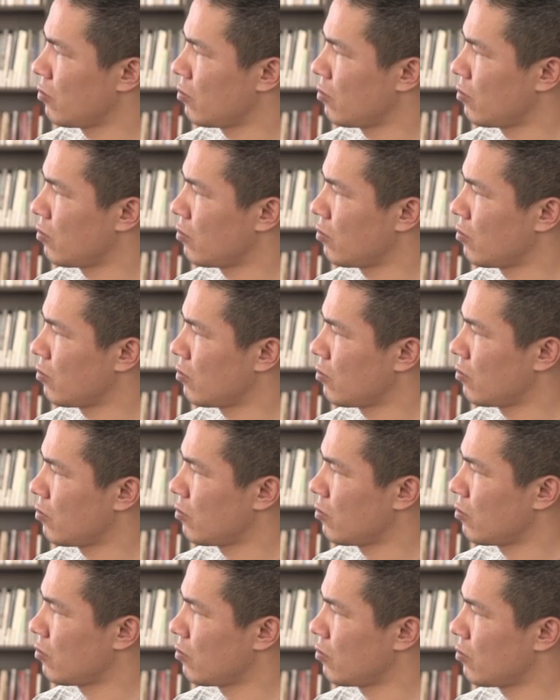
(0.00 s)

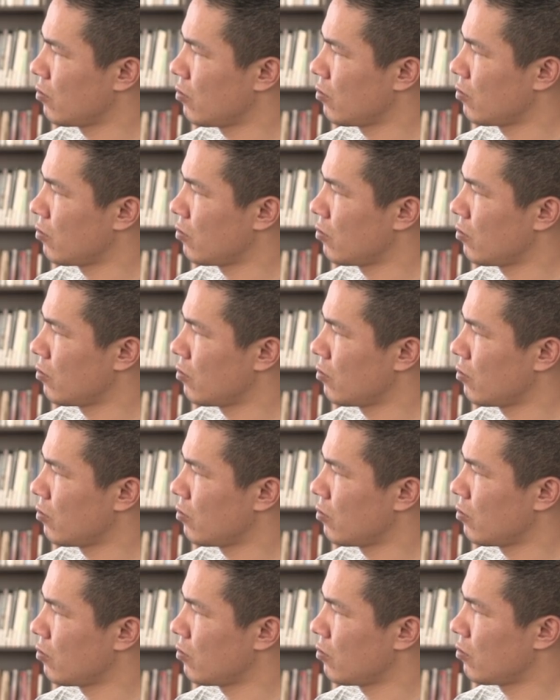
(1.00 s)

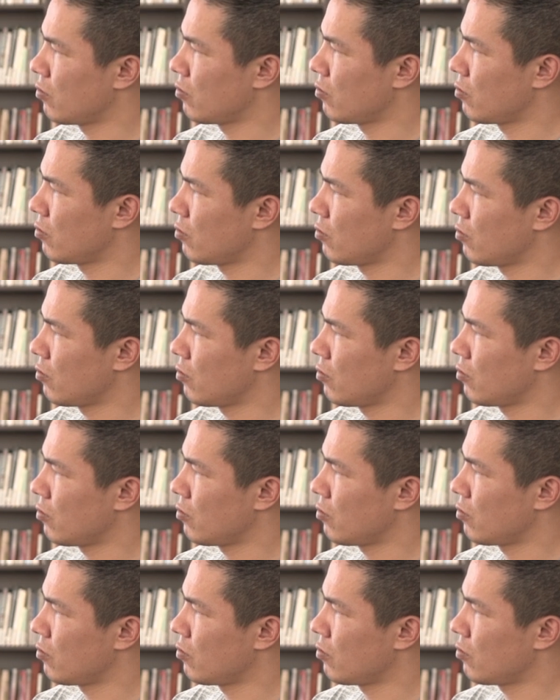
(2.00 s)

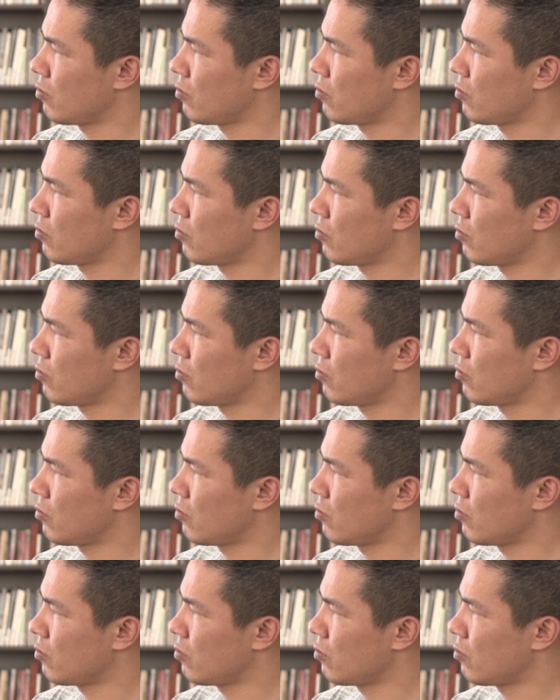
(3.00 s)

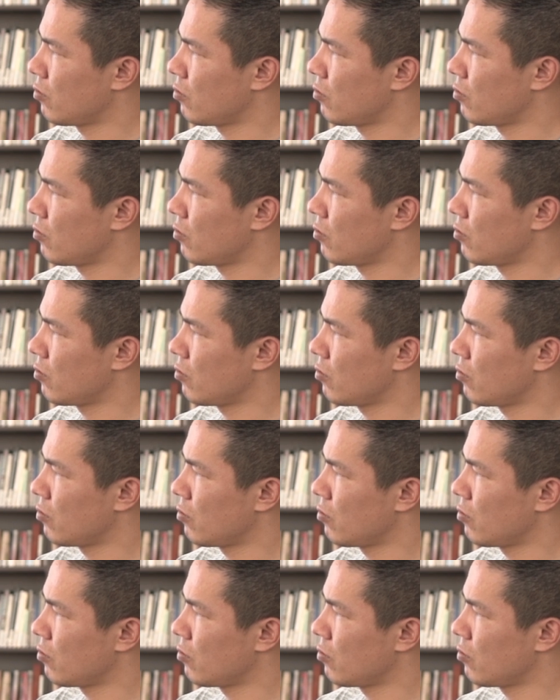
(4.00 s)
This person isn't speaking.